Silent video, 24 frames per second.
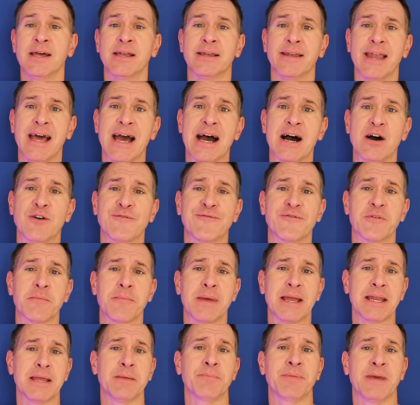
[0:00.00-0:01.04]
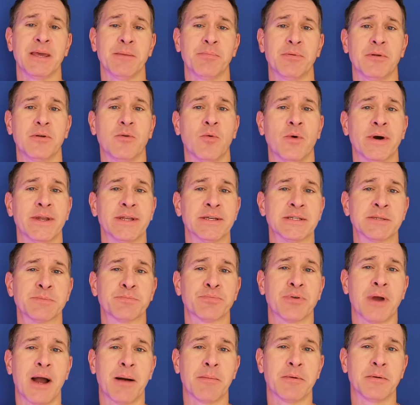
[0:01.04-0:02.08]
Now, for many people, what is
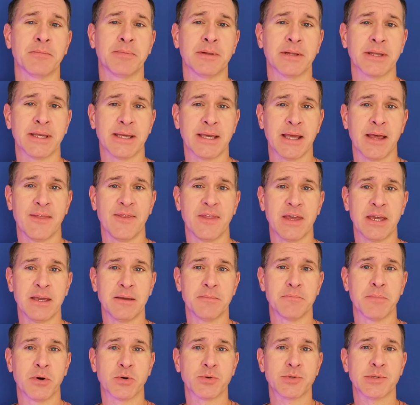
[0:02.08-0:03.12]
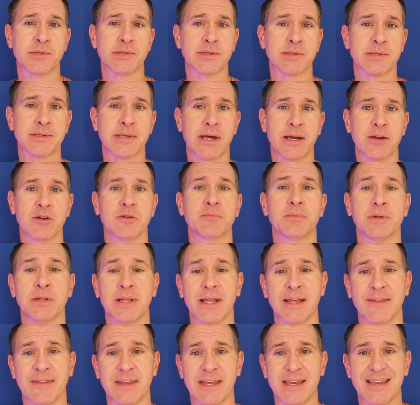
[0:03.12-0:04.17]
probably the most desirable
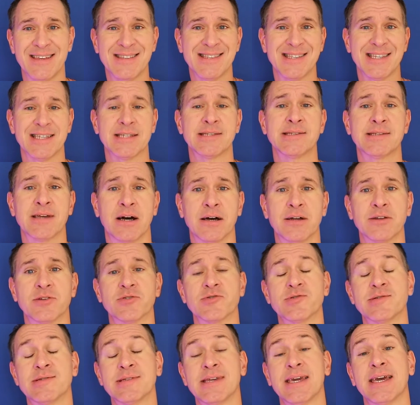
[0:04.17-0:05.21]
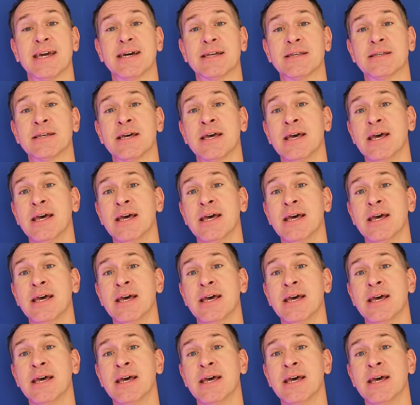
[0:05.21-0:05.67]
and the easiest to understand